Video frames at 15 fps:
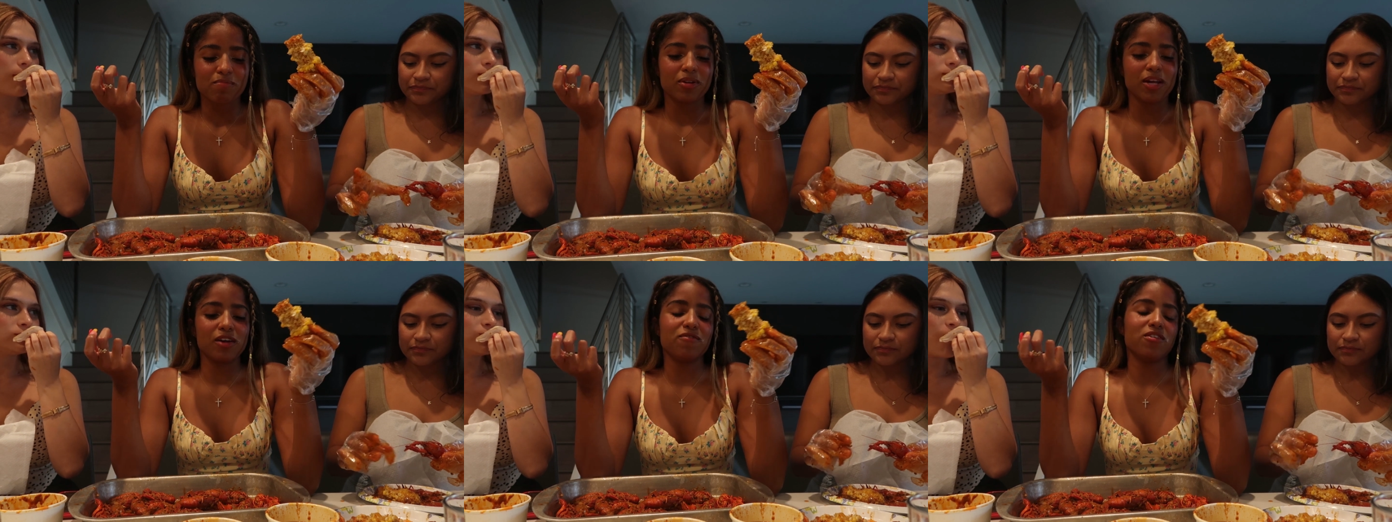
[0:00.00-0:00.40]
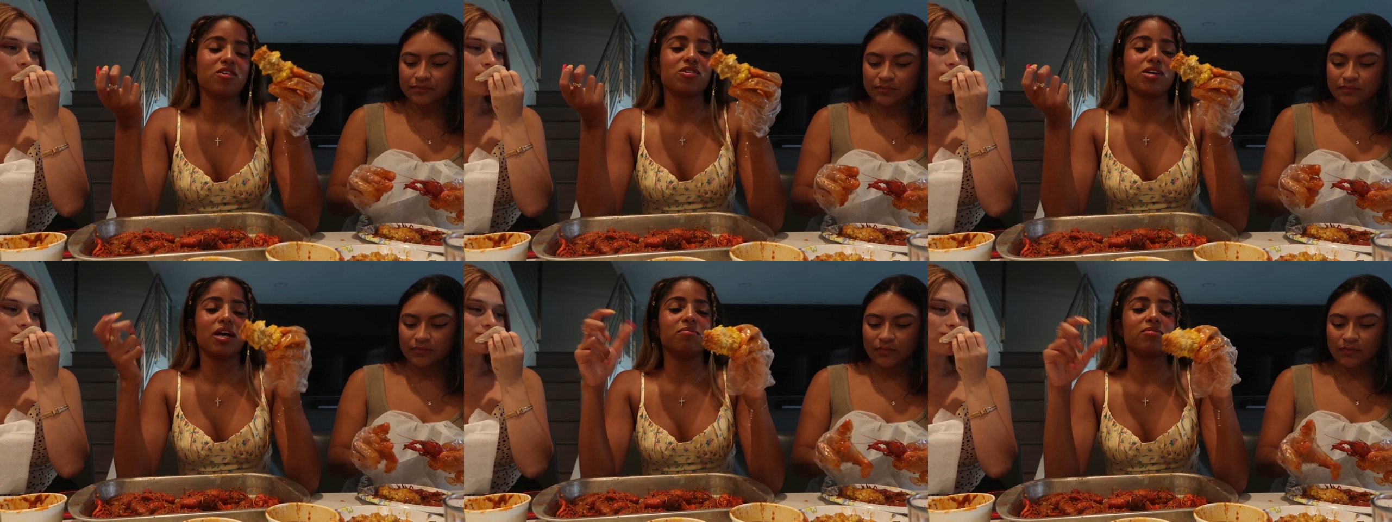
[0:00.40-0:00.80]

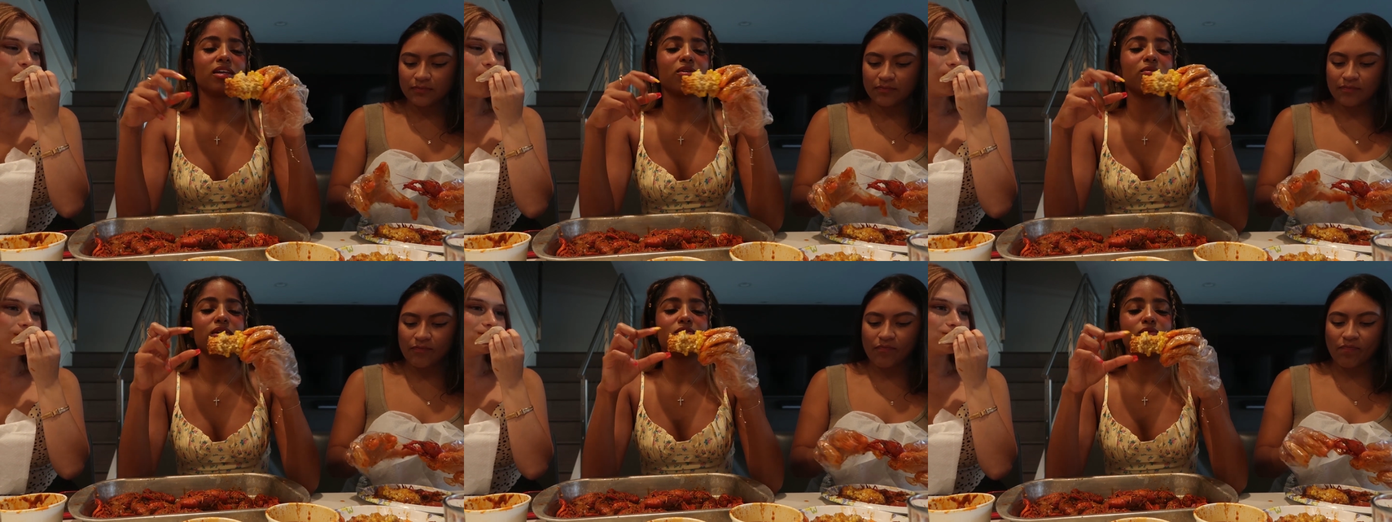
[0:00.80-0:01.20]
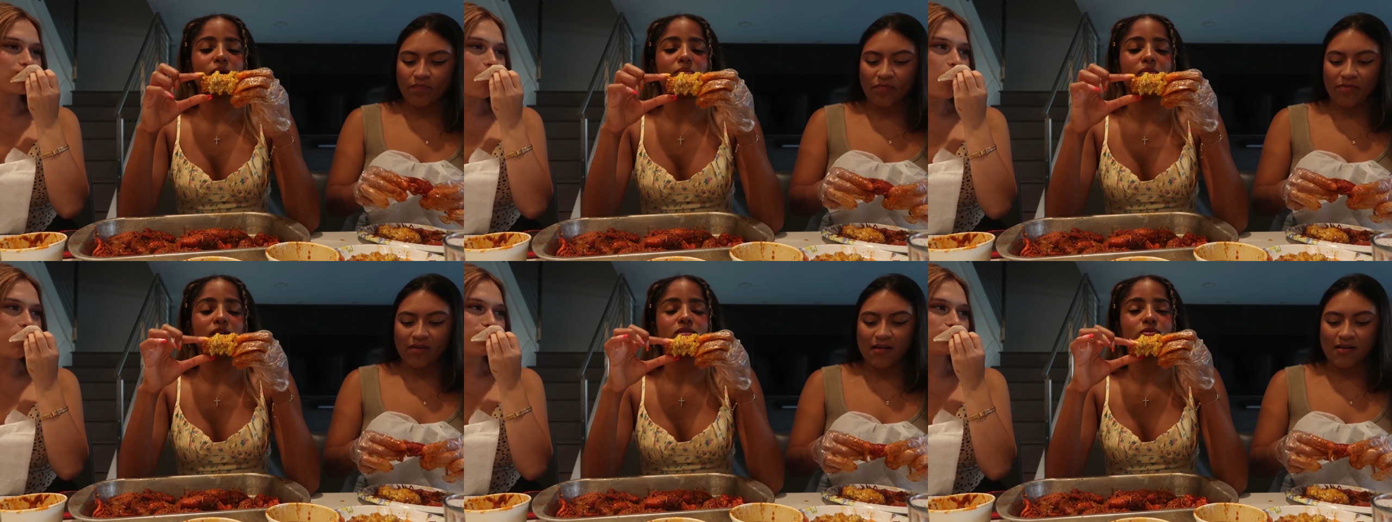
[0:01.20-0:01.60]
Speaker 1: played video games anyway,
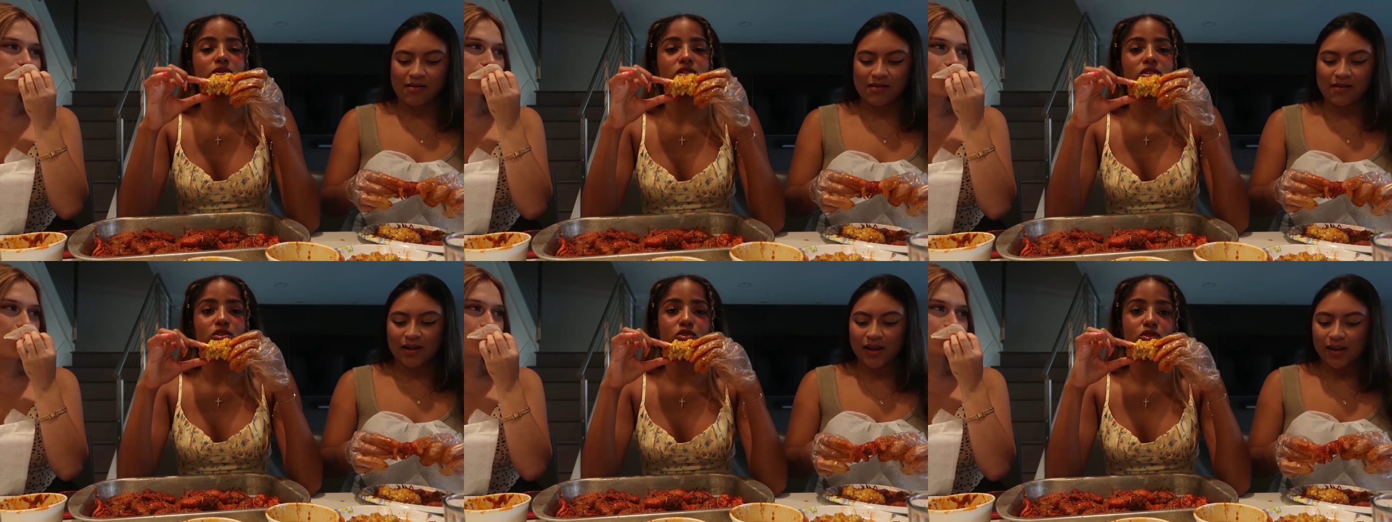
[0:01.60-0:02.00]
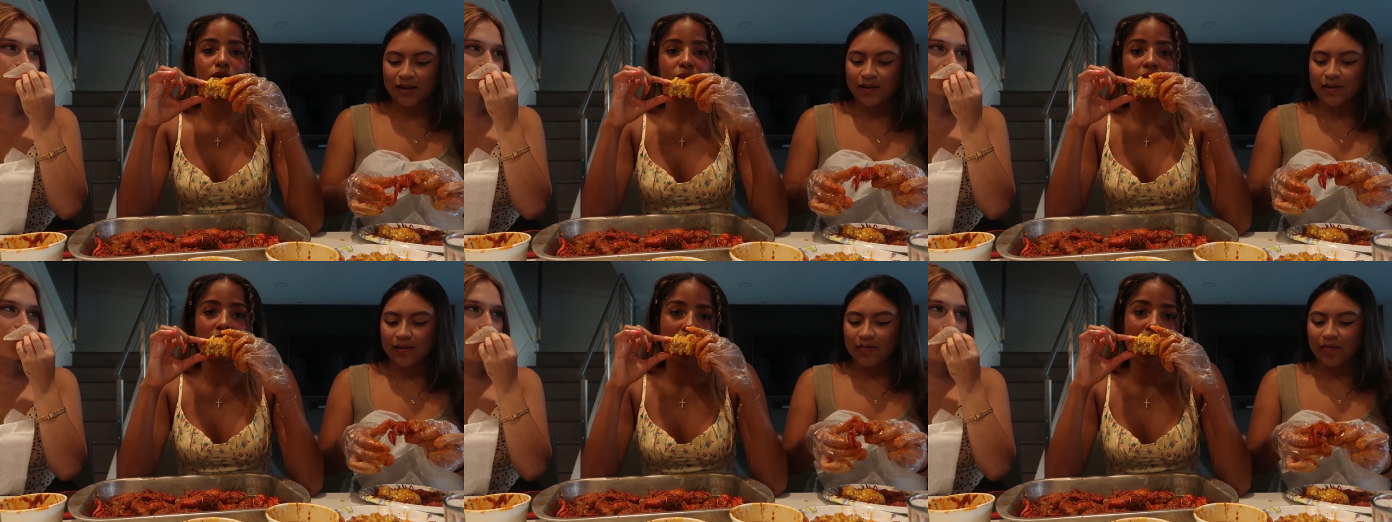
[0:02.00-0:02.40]
so I may as well just
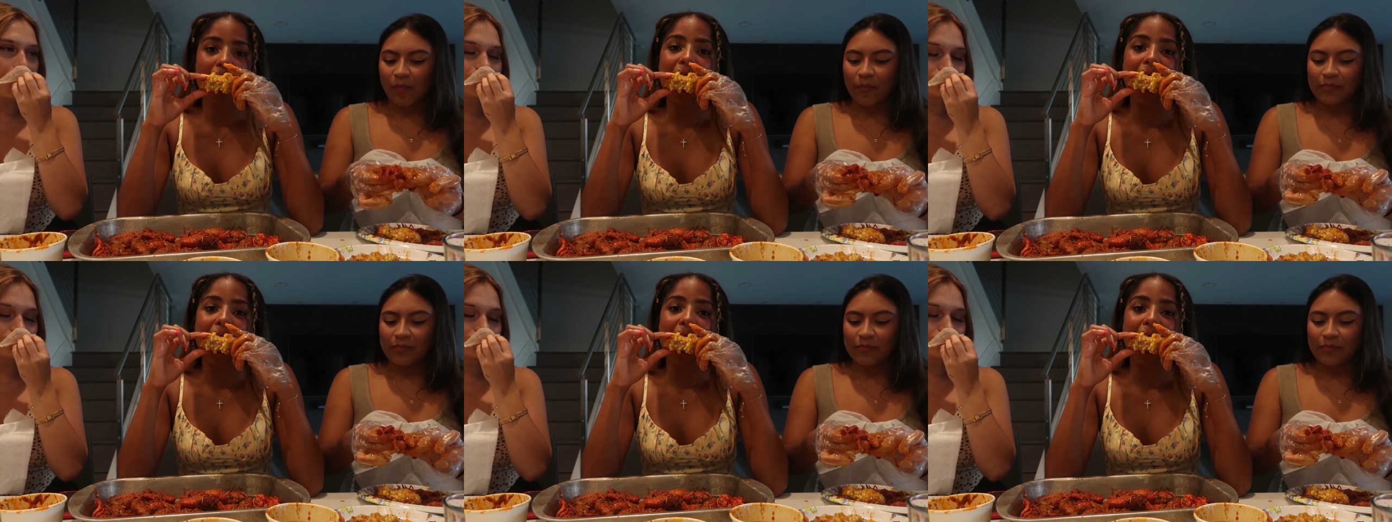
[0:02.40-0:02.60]
stream it.